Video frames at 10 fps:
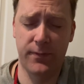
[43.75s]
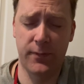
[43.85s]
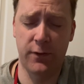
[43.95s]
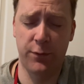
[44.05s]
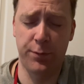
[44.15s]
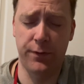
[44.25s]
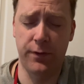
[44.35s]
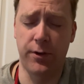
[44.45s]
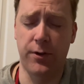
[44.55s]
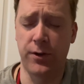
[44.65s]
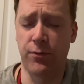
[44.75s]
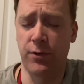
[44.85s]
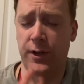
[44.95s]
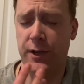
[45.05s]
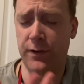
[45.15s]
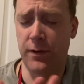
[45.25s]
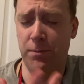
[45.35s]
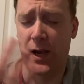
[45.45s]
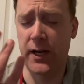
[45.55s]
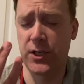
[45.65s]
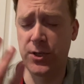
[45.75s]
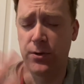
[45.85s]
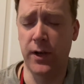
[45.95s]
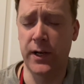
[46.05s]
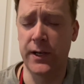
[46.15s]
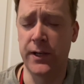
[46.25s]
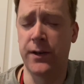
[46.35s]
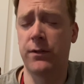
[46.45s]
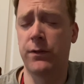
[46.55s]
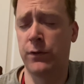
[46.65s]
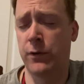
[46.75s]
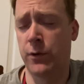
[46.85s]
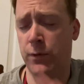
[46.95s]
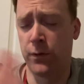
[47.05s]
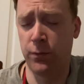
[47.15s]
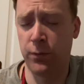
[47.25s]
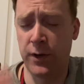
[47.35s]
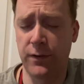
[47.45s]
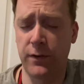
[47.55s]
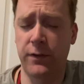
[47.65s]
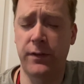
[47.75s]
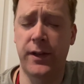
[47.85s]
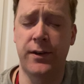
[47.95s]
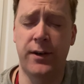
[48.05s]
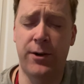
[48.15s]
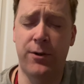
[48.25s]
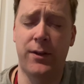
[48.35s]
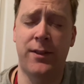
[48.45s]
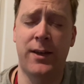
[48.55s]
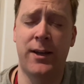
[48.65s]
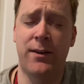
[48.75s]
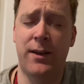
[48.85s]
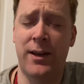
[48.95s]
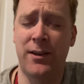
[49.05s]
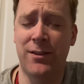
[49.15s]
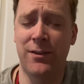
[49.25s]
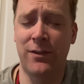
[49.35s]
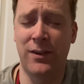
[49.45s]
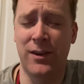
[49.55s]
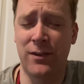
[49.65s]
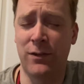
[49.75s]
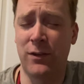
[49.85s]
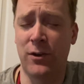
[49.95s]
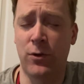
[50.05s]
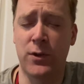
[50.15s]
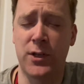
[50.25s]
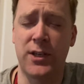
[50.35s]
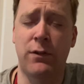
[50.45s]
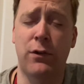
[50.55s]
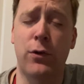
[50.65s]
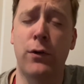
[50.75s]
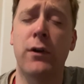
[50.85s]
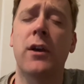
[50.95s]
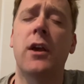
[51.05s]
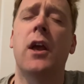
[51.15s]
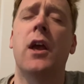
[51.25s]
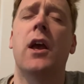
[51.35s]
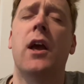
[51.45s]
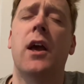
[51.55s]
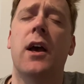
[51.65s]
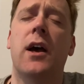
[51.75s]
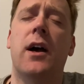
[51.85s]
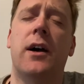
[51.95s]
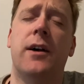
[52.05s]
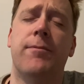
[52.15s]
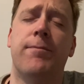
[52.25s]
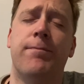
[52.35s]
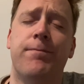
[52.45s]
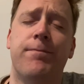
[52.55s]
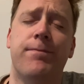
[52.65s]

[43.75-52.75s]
specifically relates him back to God, Zod, when it's extended out like that, adding the Z, Z-O-D, Zod, um,